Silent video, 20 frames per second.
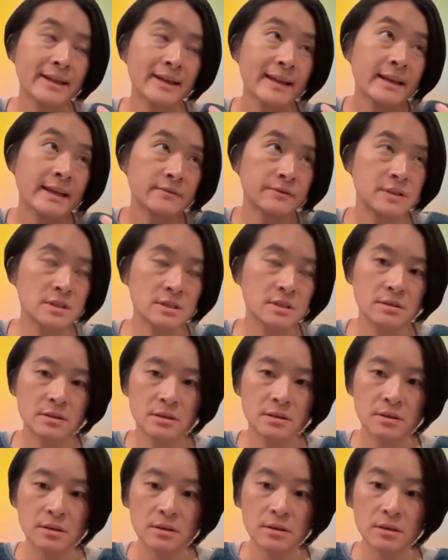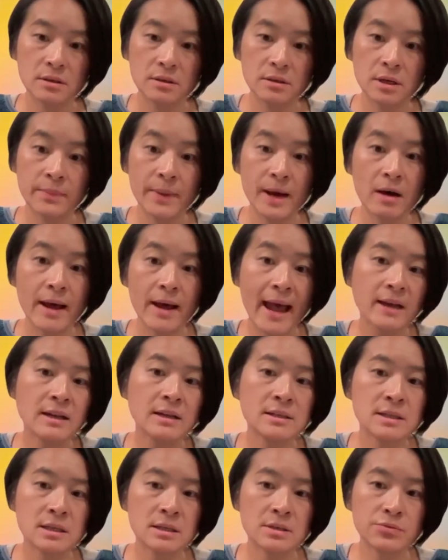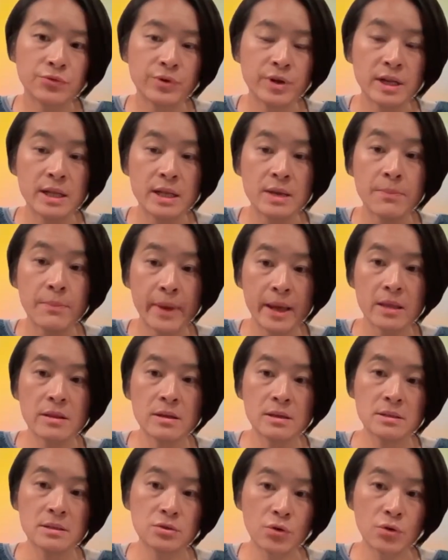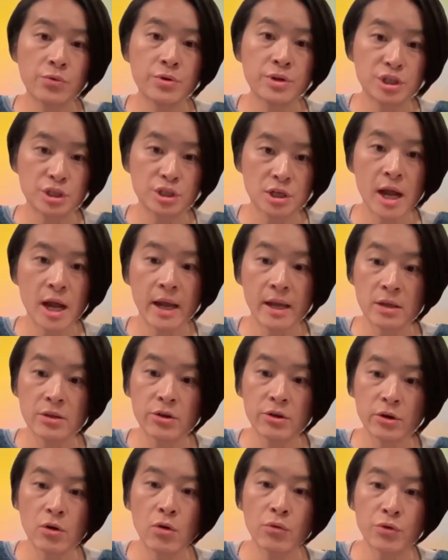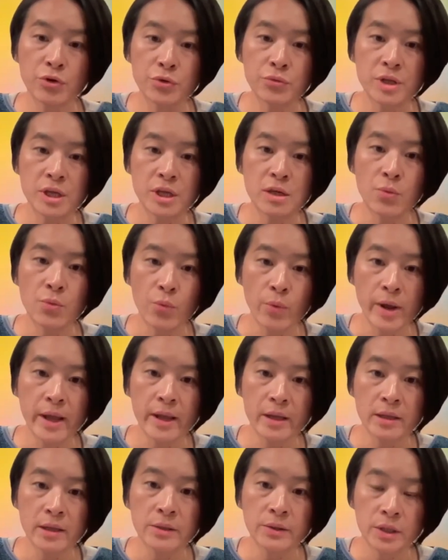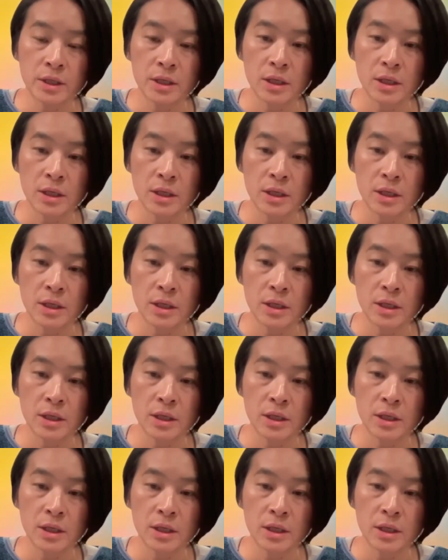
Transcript: gift about editing really made this story shine in their own unique way.